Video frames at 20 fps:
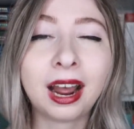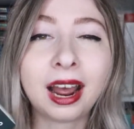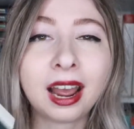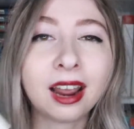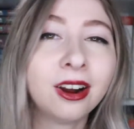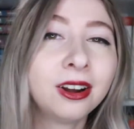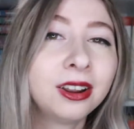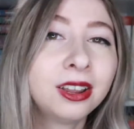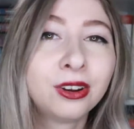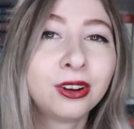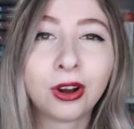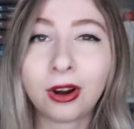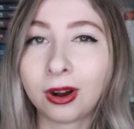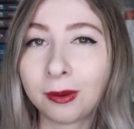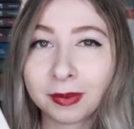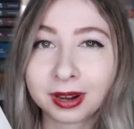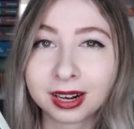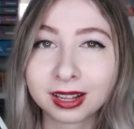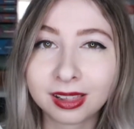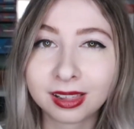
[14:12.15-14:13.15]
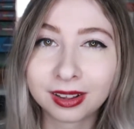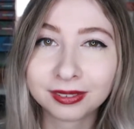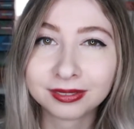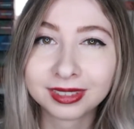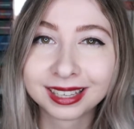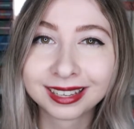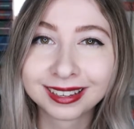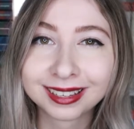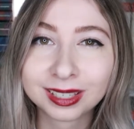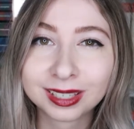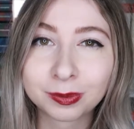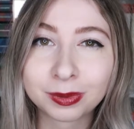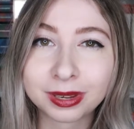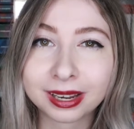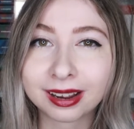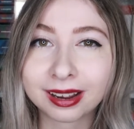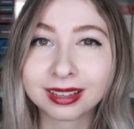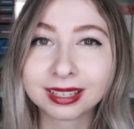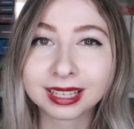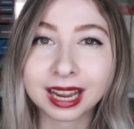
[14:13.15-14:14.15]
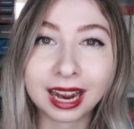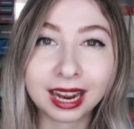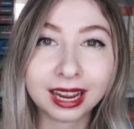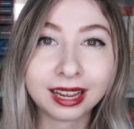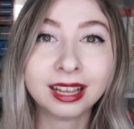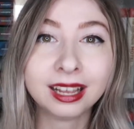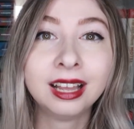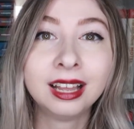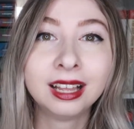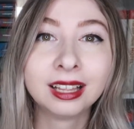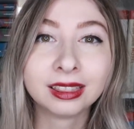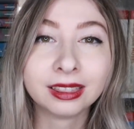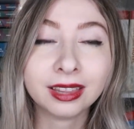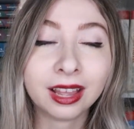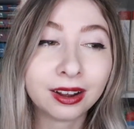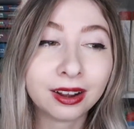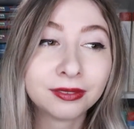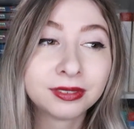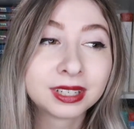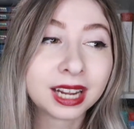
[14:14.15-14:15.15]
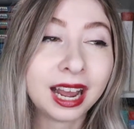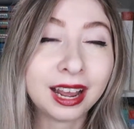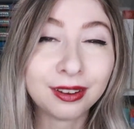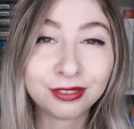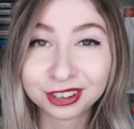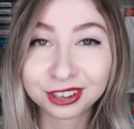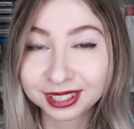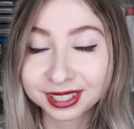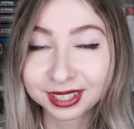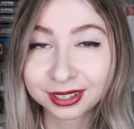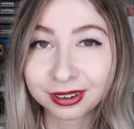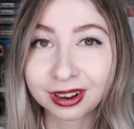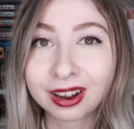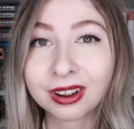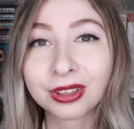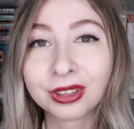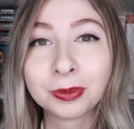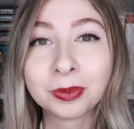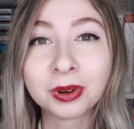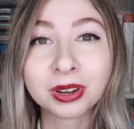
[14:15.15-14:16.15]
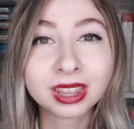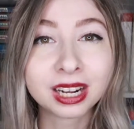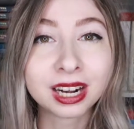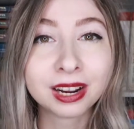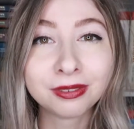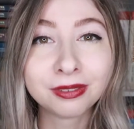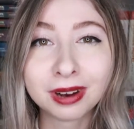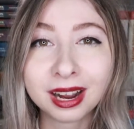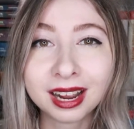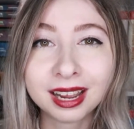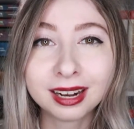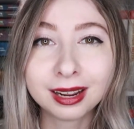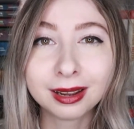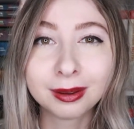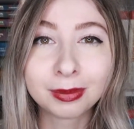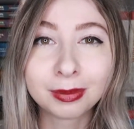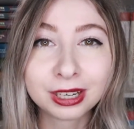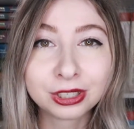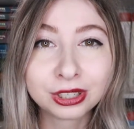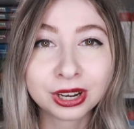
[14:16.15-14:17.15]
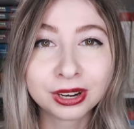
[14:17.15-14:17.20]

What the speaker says: I already know I'm gonna love this because I loved every single other book that I've read by